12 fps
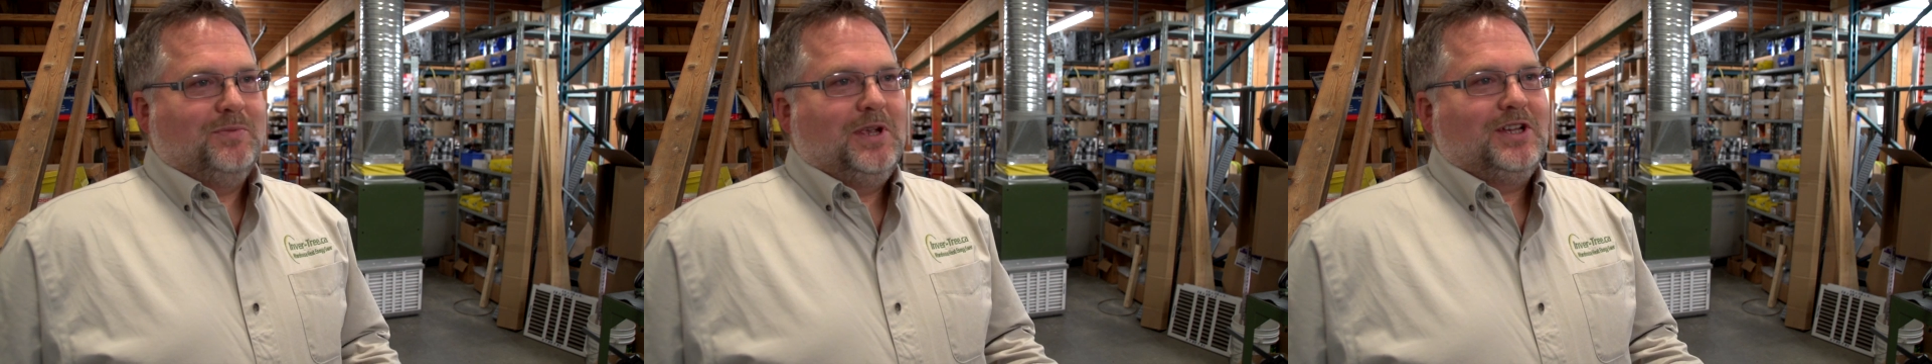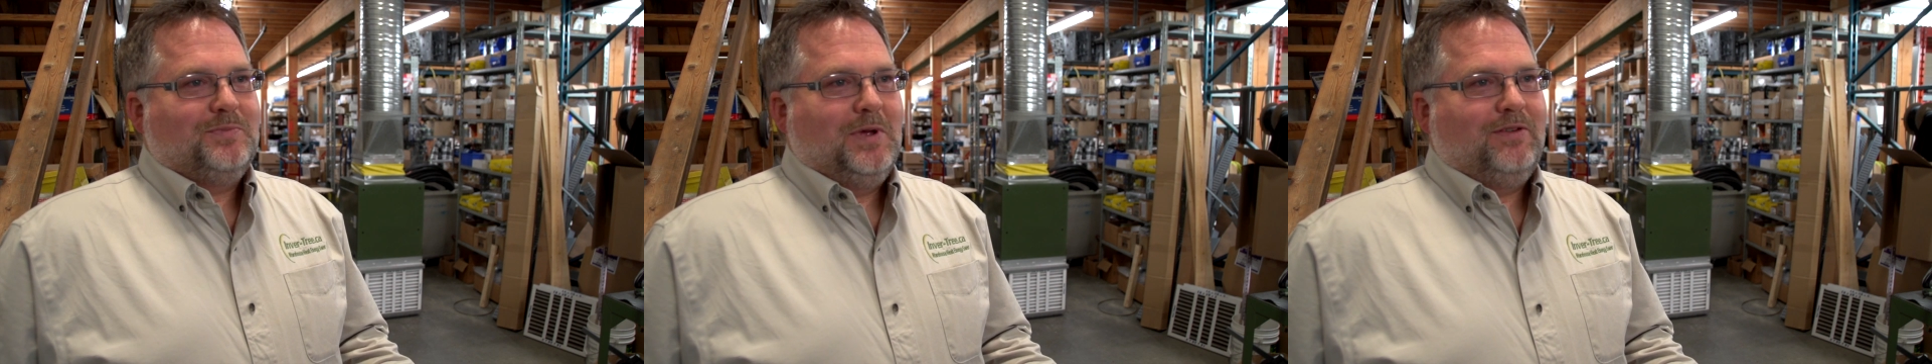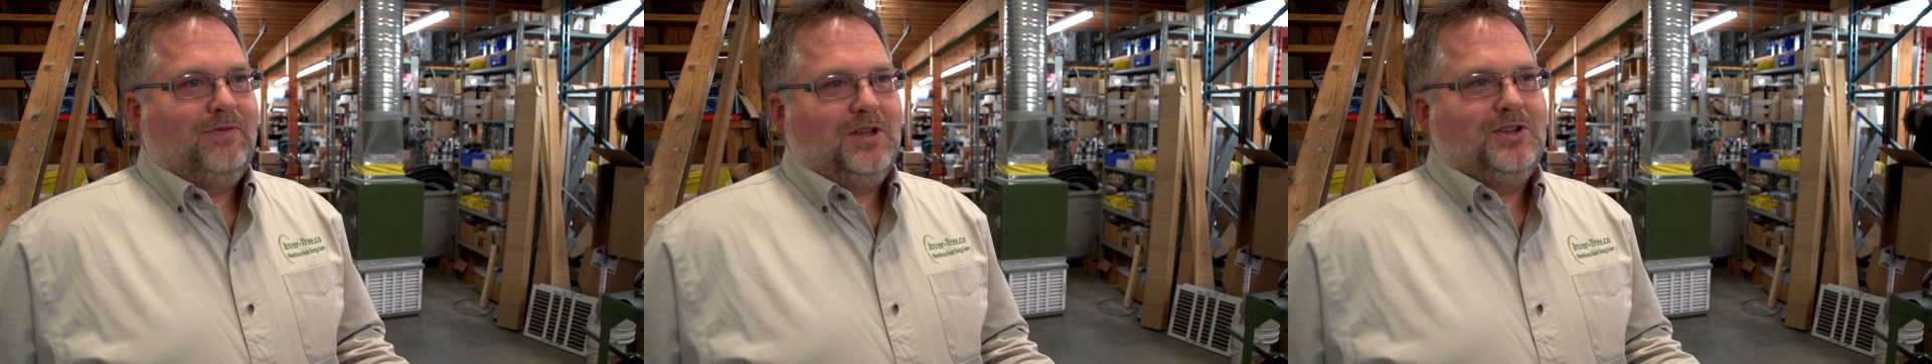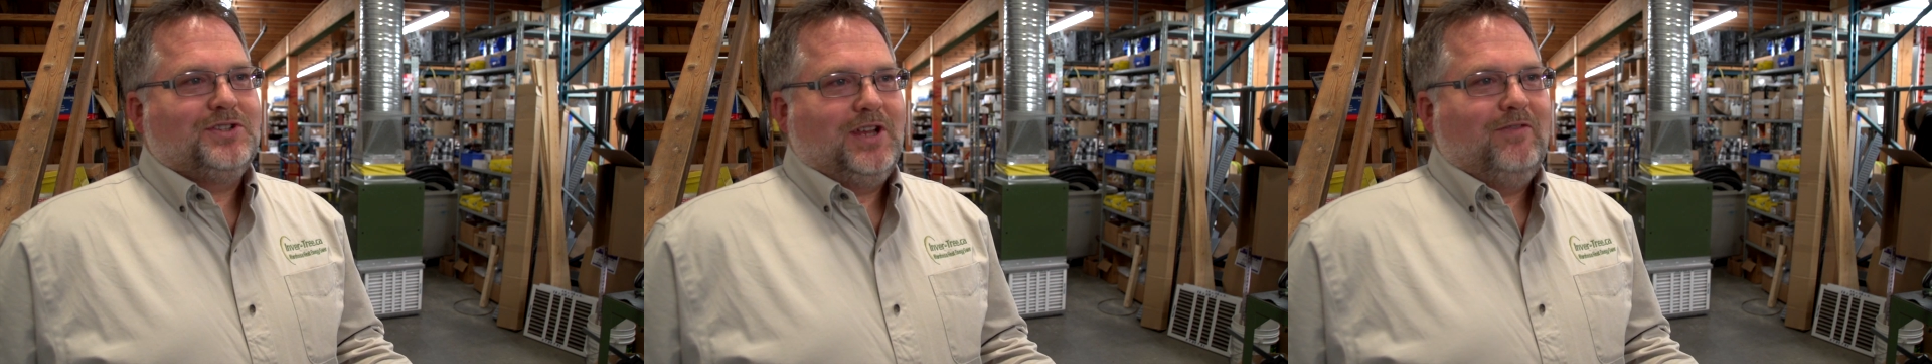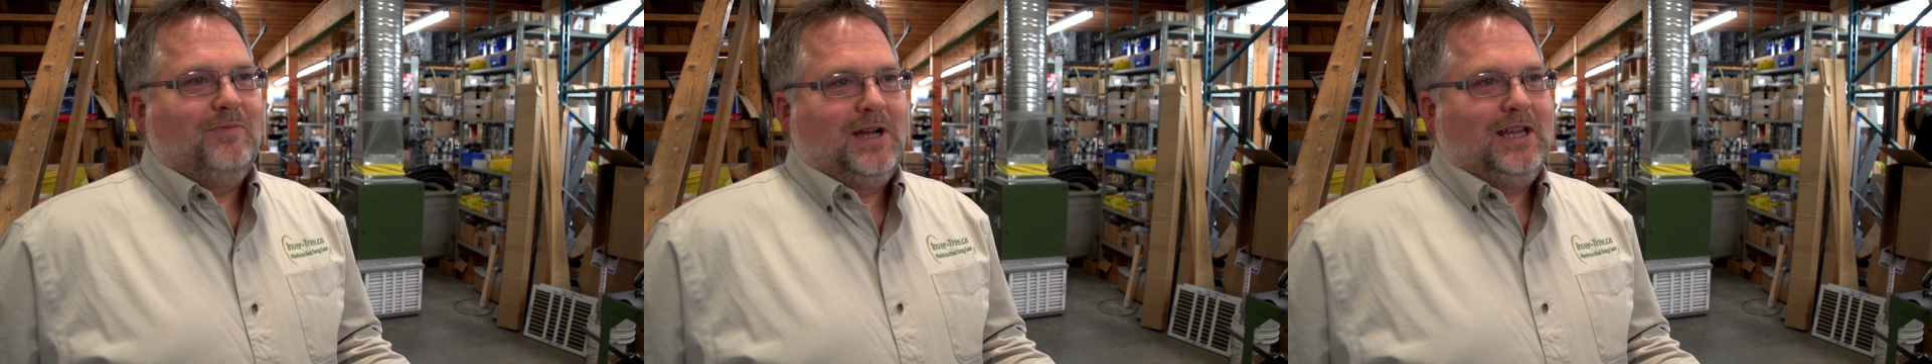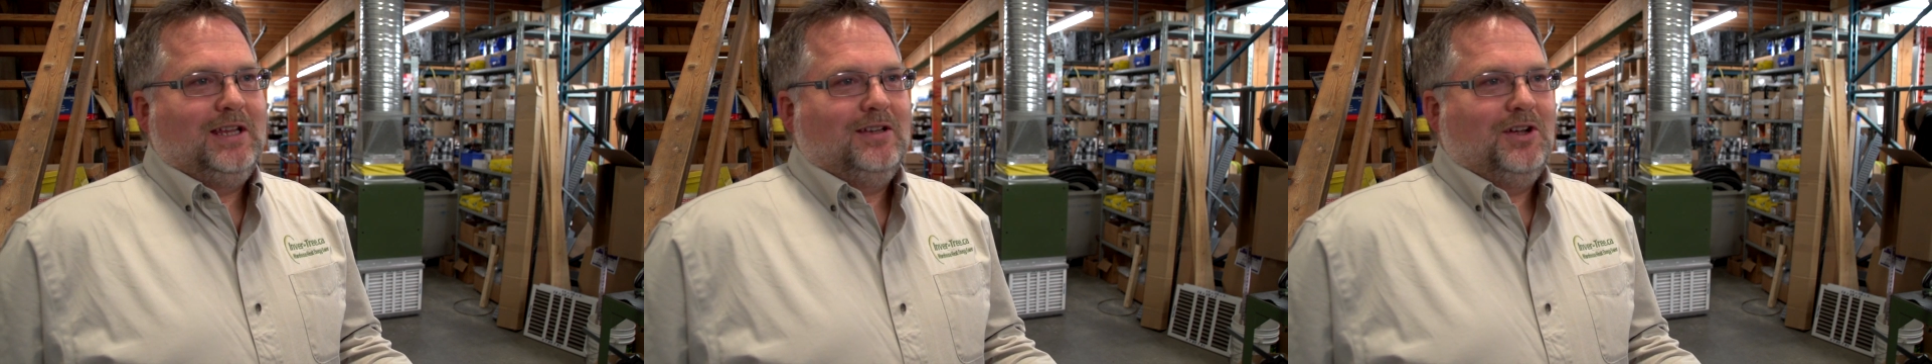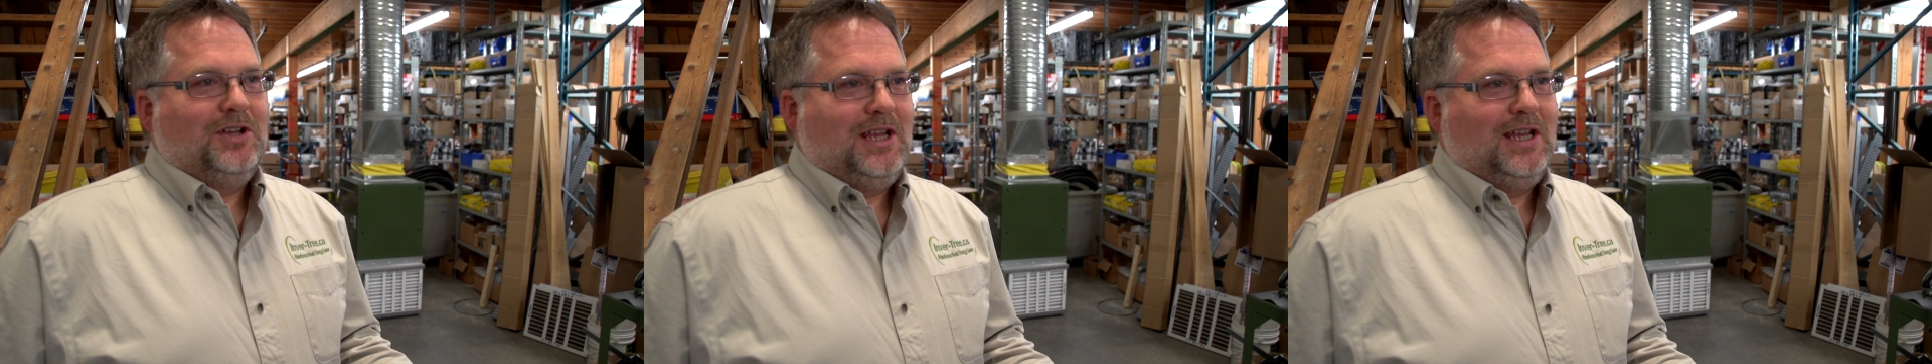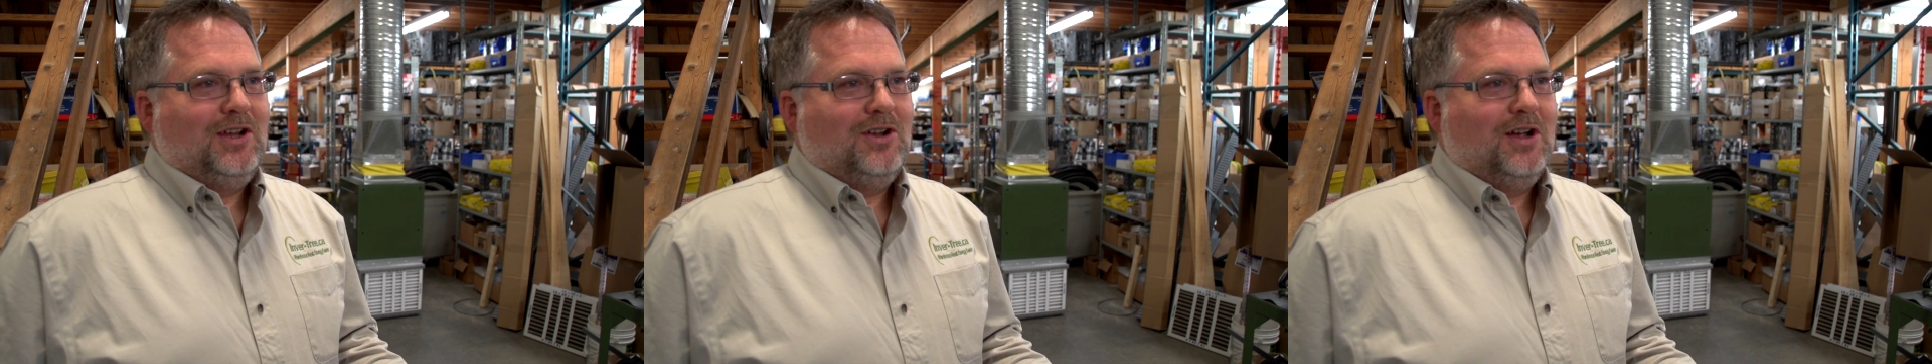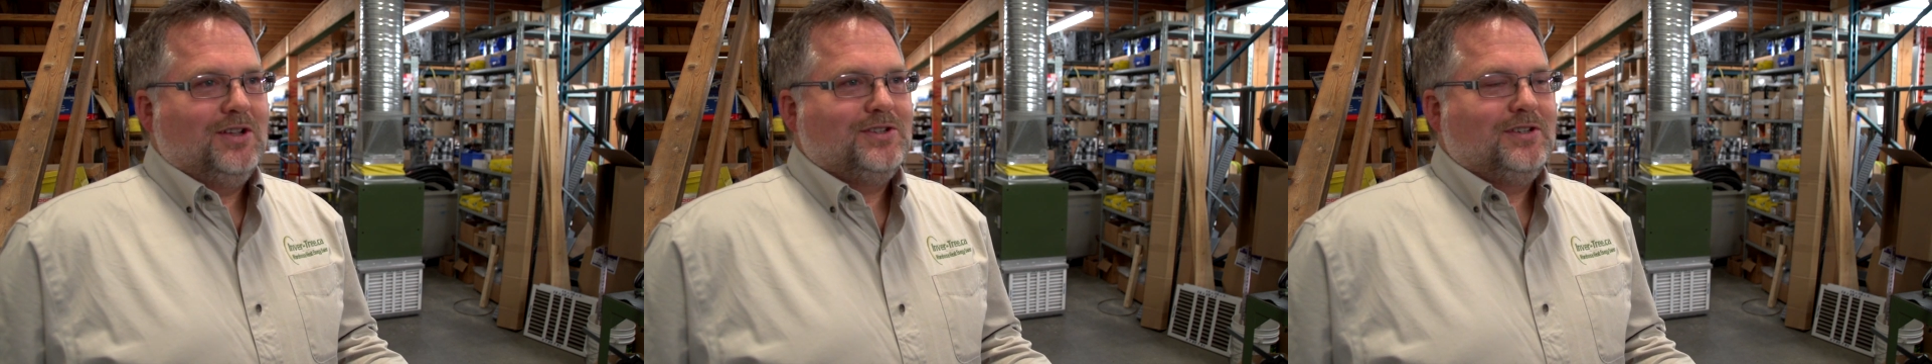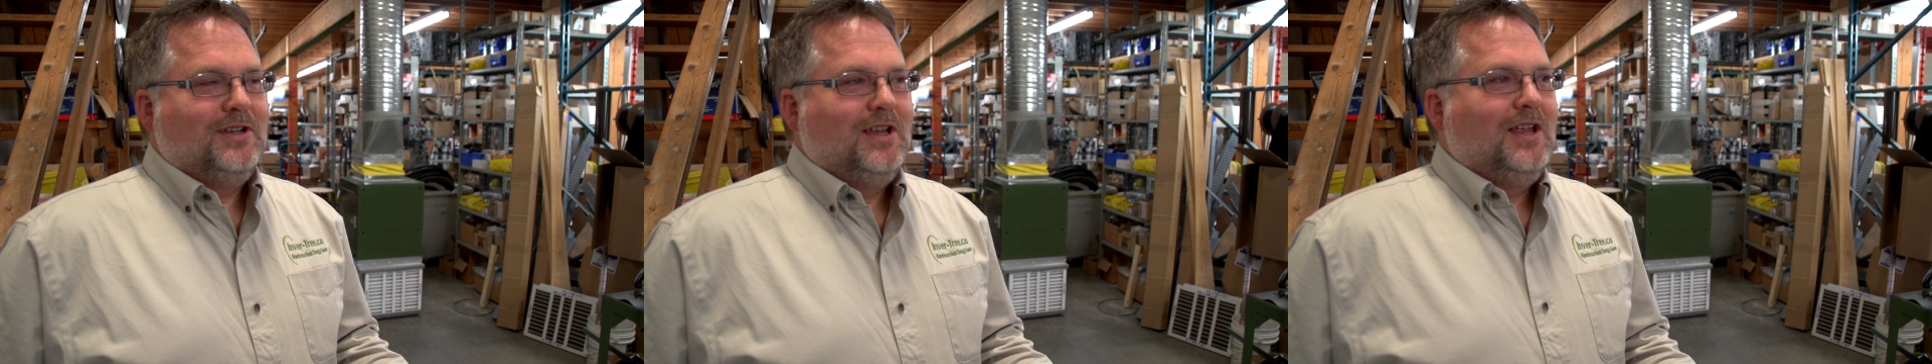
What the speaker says: the biggest benefit. You save money on heating costs.